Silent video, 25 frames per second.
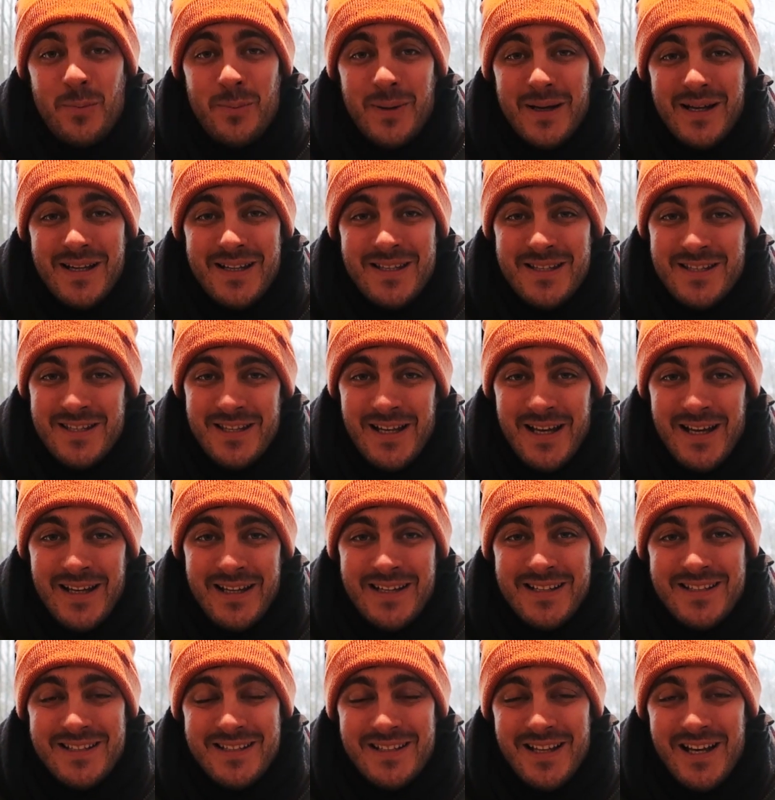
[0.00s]
But
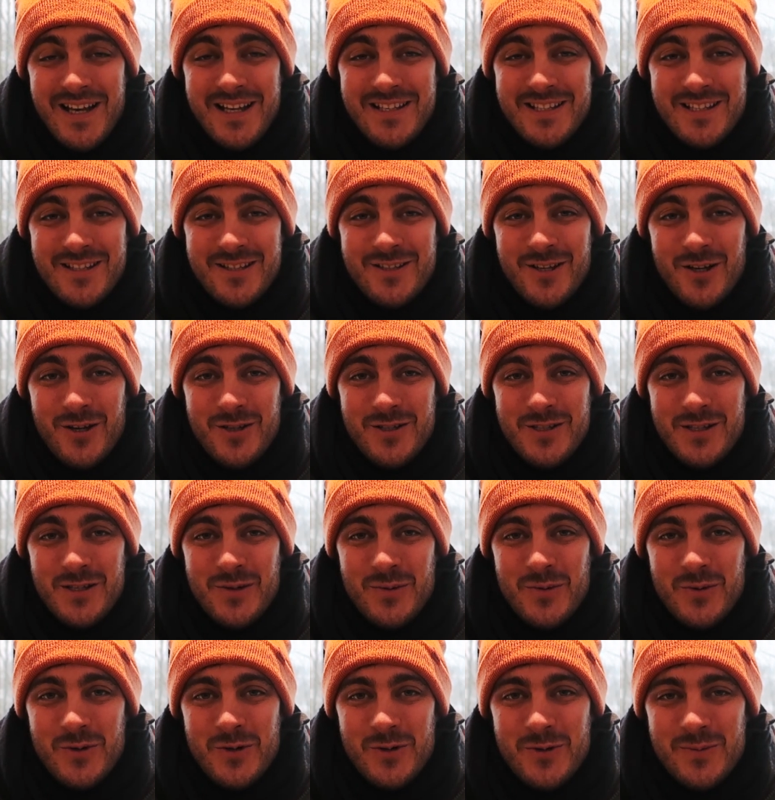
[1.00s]
inside it's nice and toasty
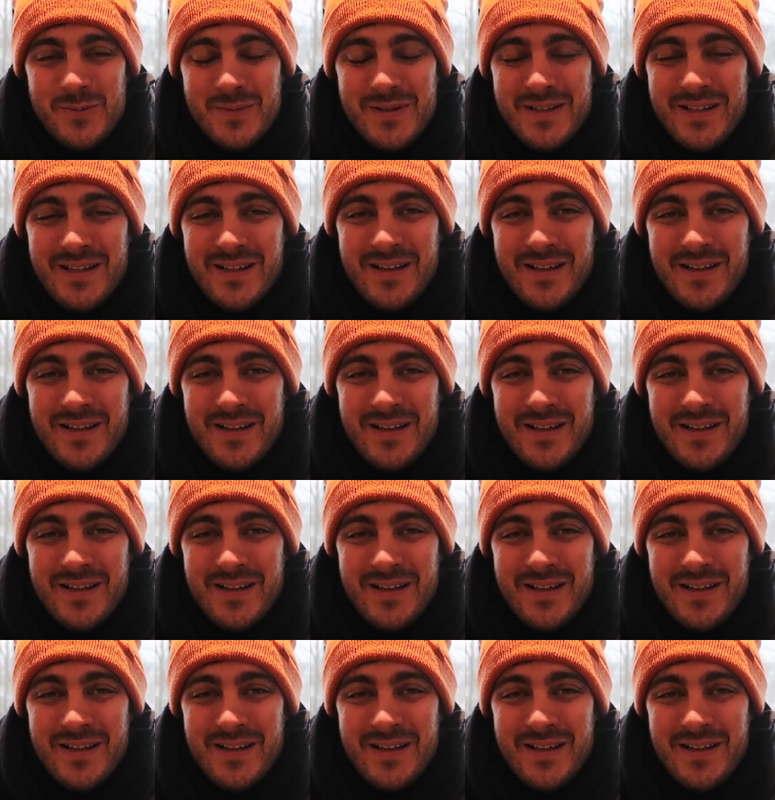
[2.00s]
warm.